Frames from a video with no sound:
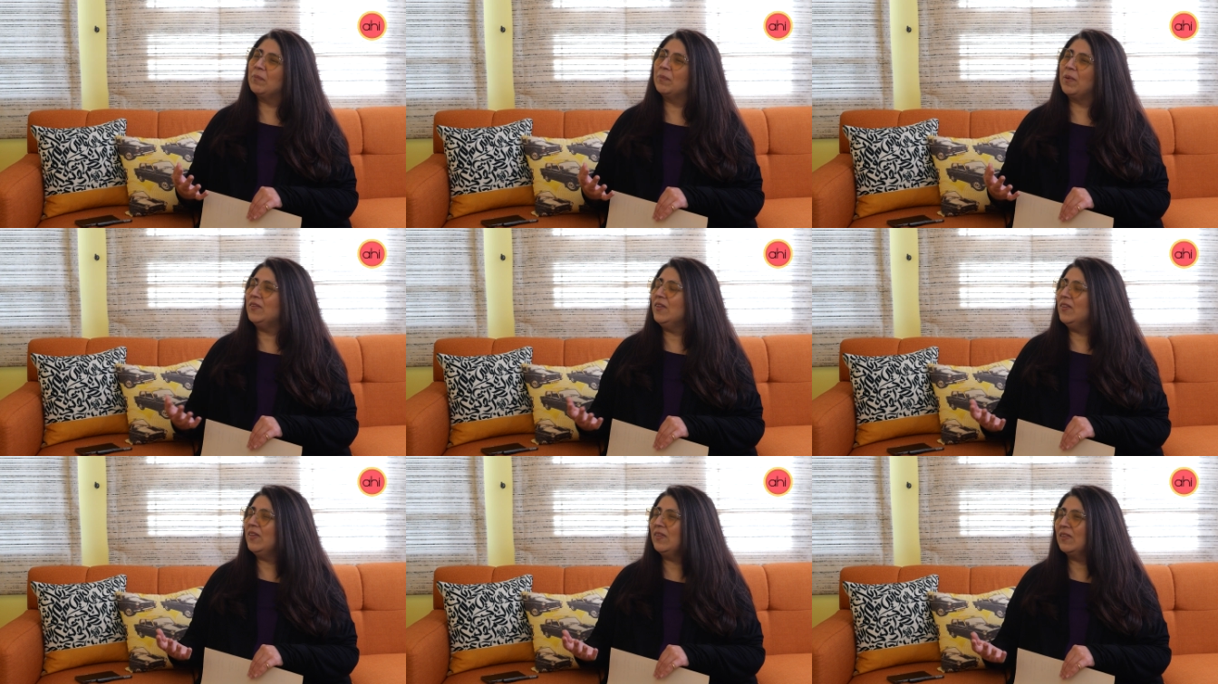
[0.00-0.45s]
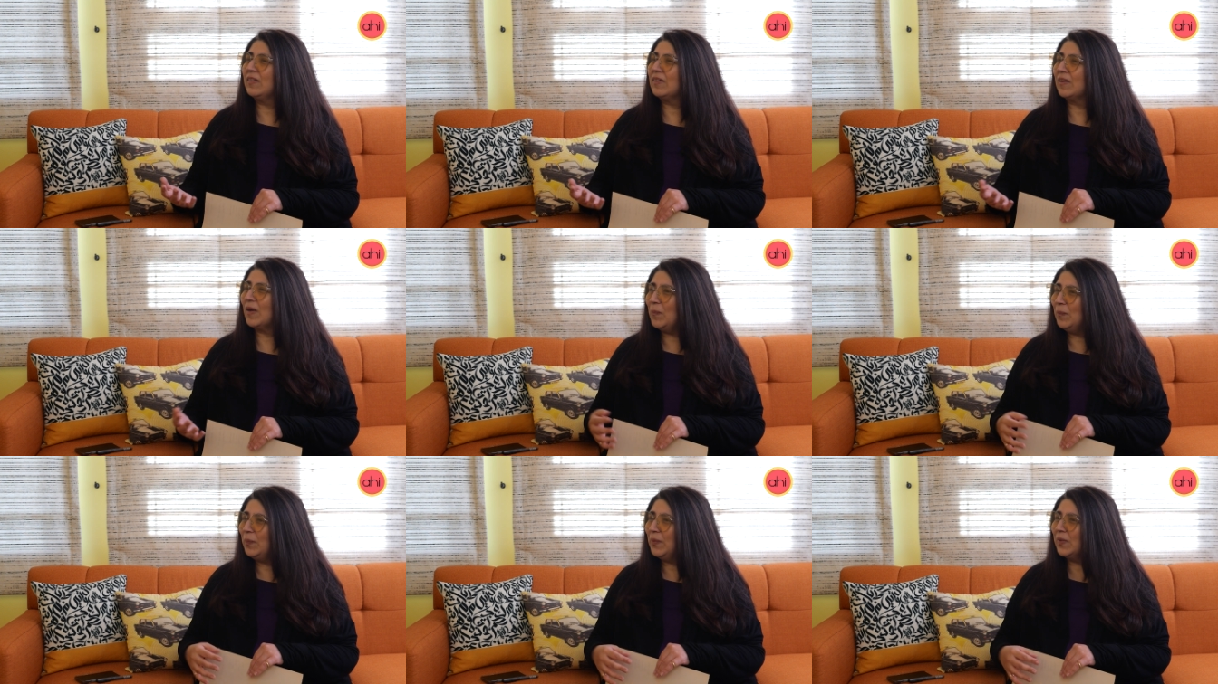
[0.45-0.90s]
Other than the
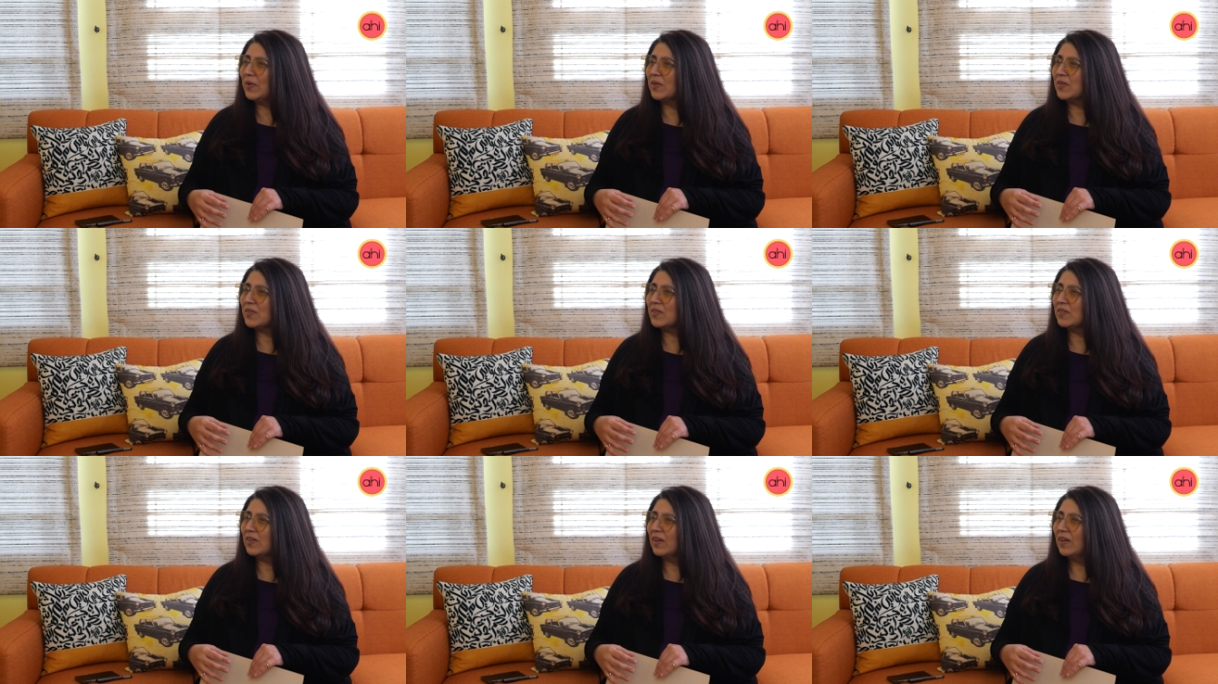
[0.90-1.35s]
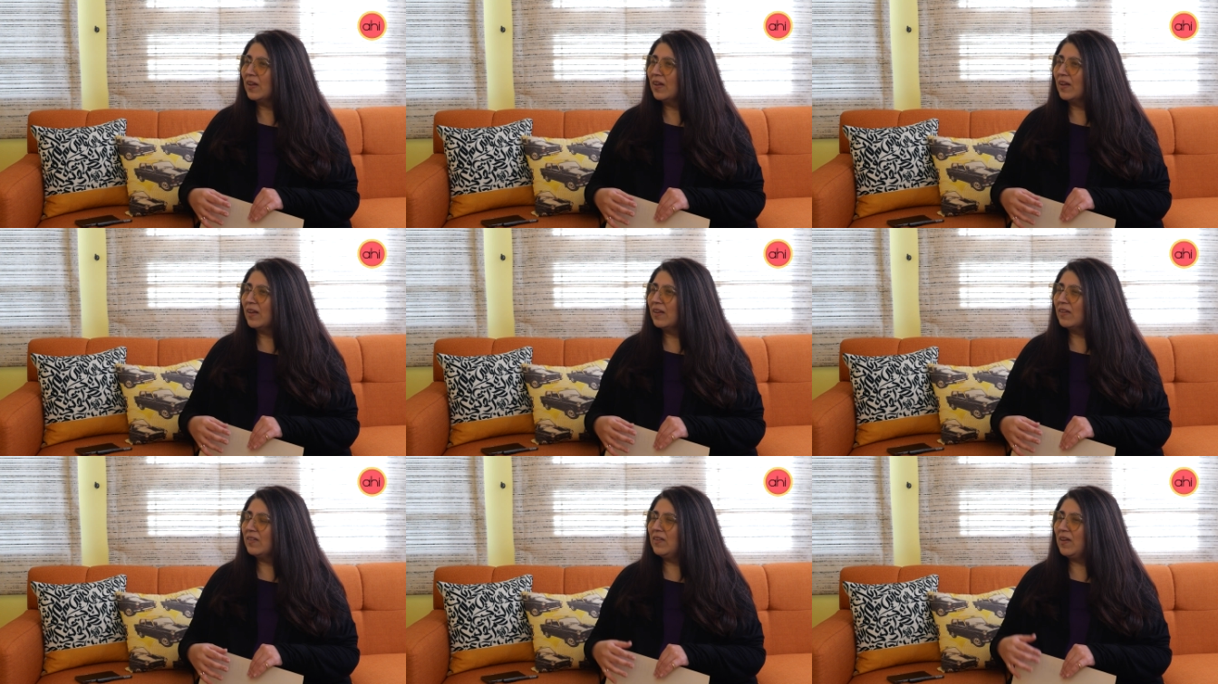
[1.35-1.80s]
numbers,
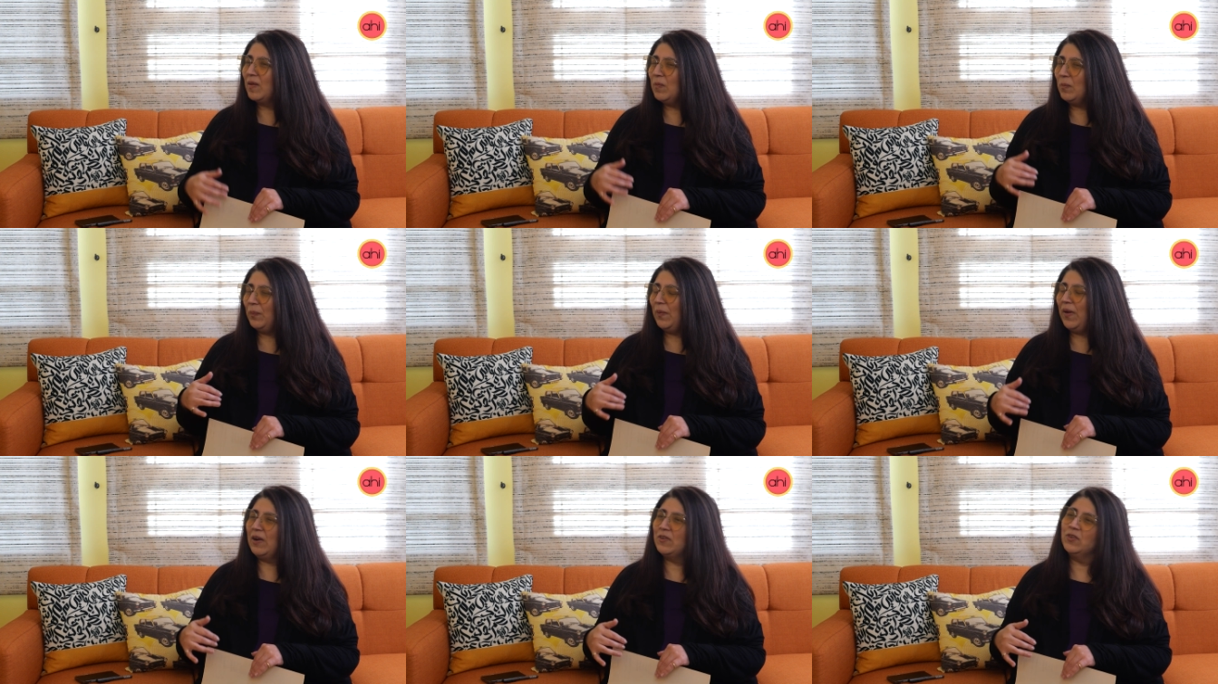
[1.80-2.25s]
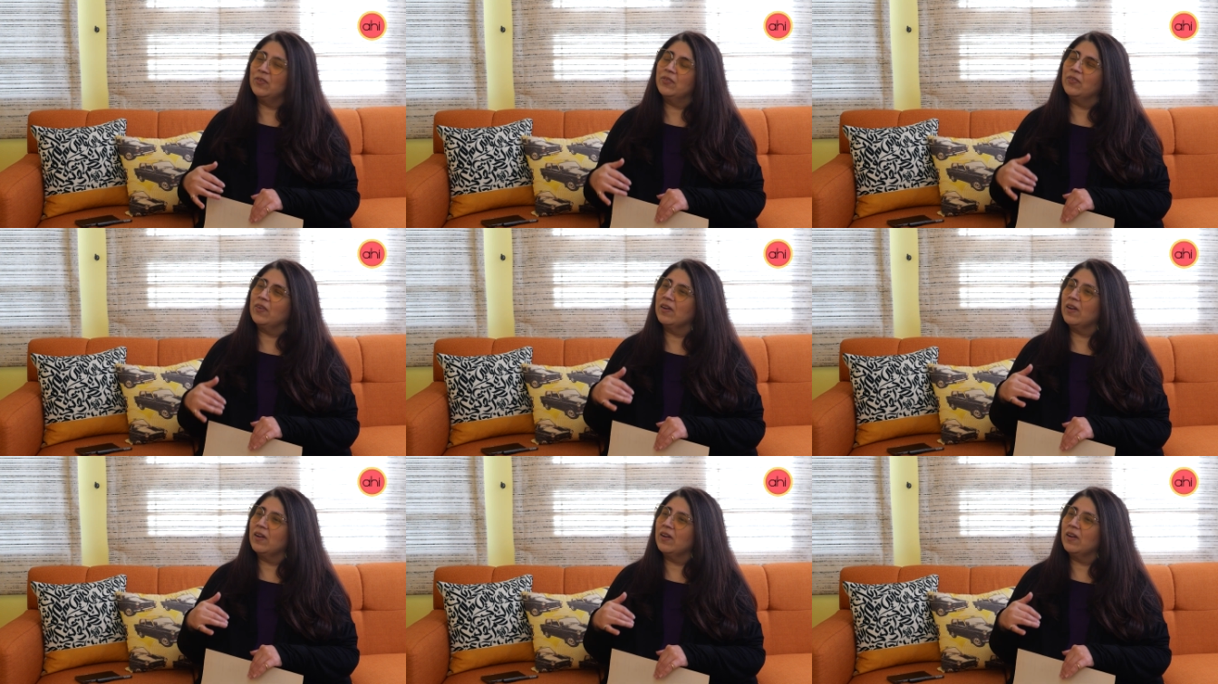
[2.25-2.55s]
the impact of